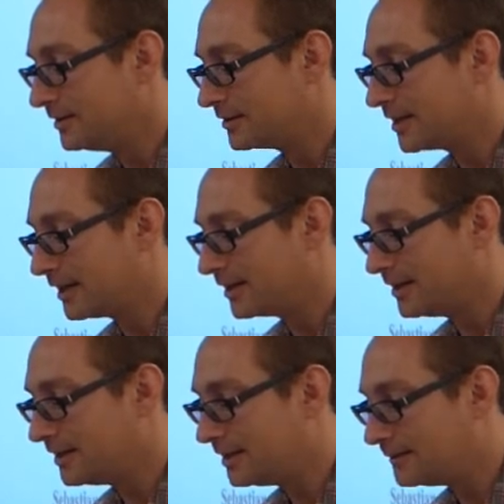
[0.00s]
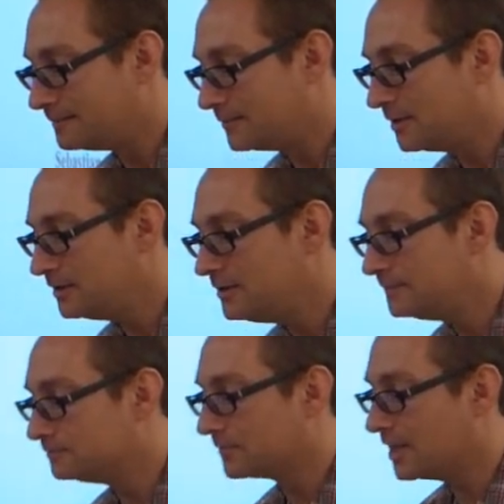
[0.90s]
Okay,
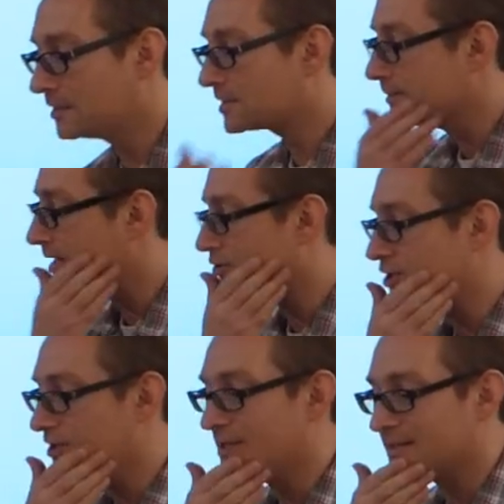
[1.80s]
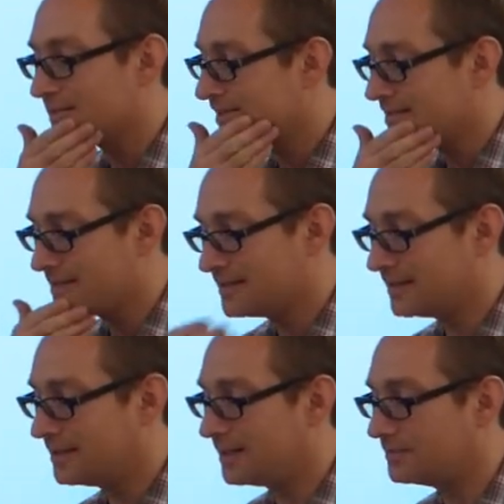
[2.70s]
here's some energy units.
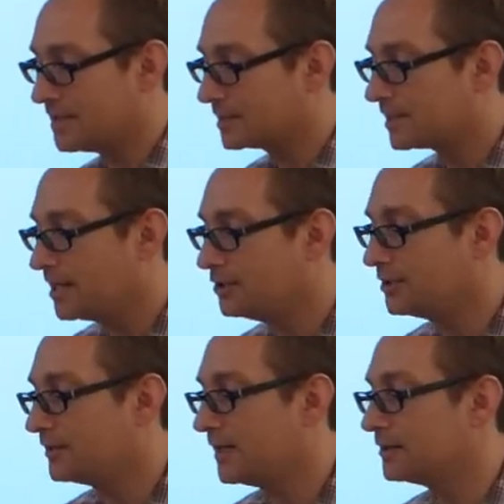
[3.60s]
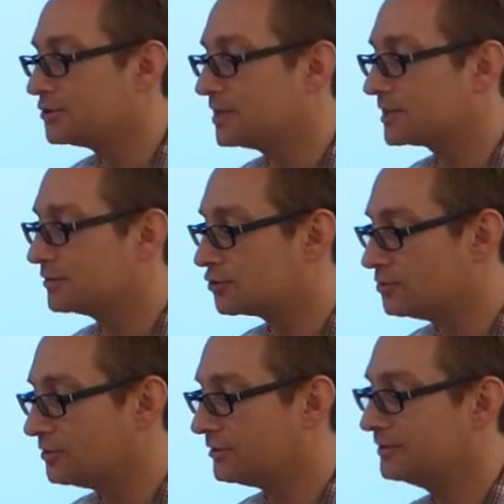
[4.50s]
The SI unit of energy is the
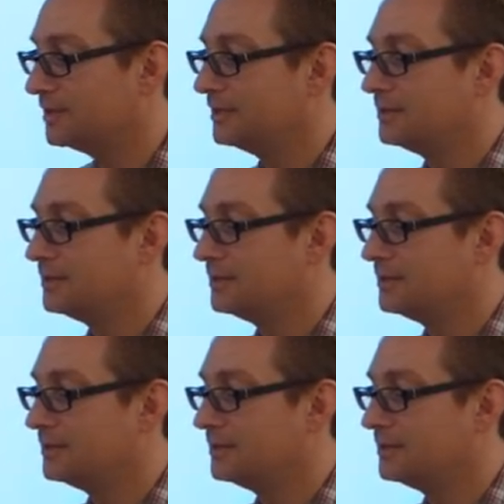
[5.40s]
joule.